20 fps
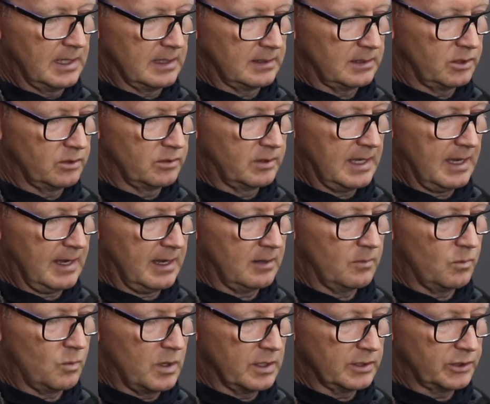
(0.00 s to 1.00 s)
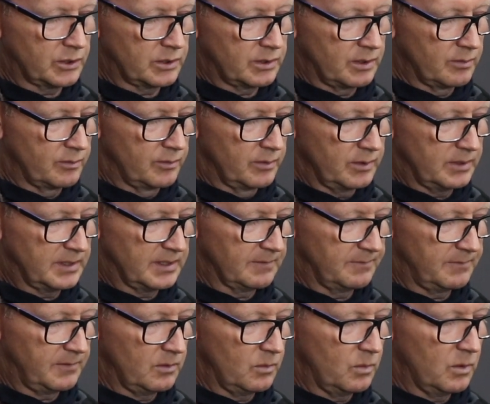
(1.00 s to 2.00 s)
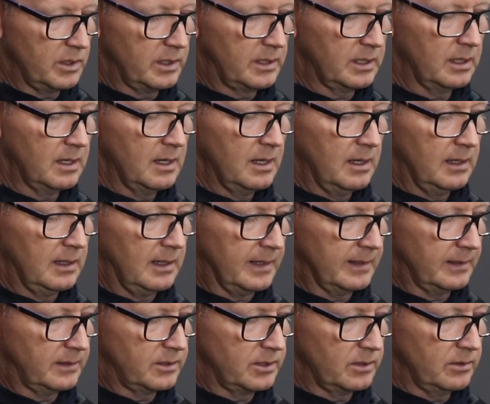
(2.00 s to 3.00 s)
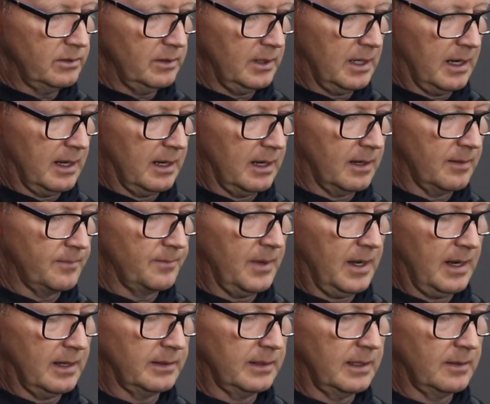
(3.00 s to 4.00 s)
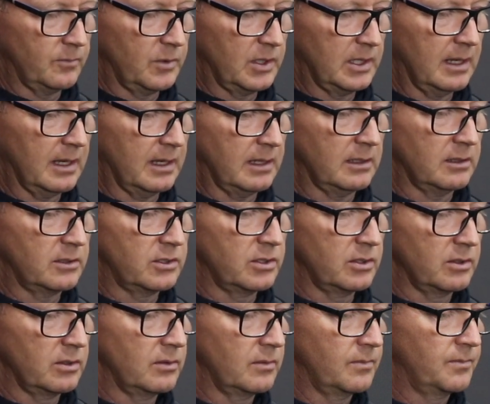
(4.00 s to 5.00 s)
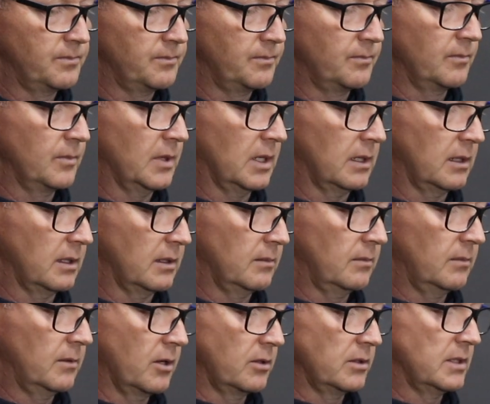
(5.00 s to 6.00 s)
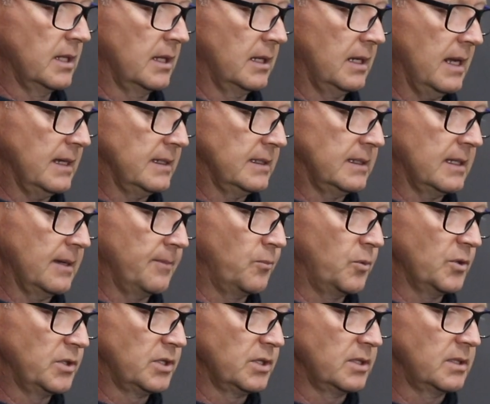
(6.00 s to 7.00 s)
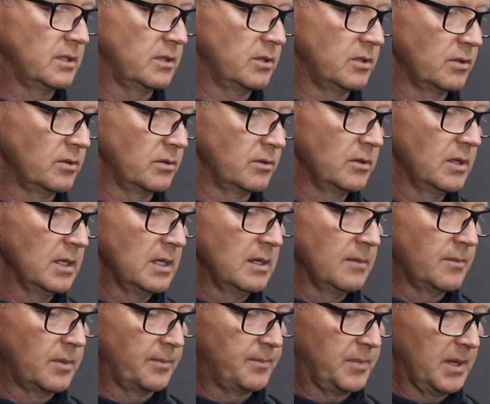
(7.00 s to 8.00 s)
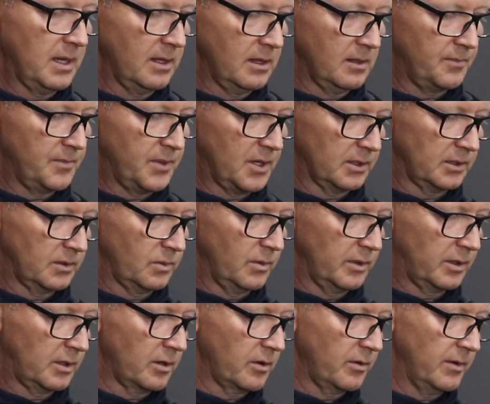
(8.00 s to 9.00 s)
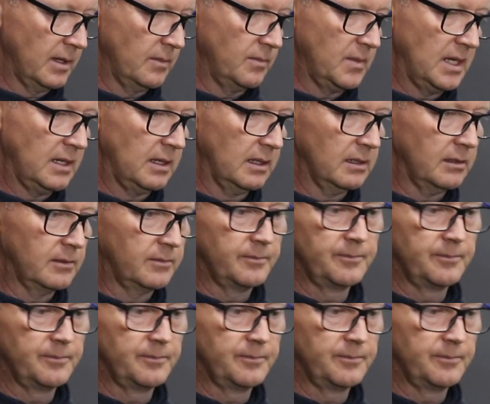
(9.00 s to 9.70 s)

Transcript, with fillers: yes, you can wash the roots if you would like to, um, and then we're going to uh, go to the next step, which is to prepare the pot with growing media.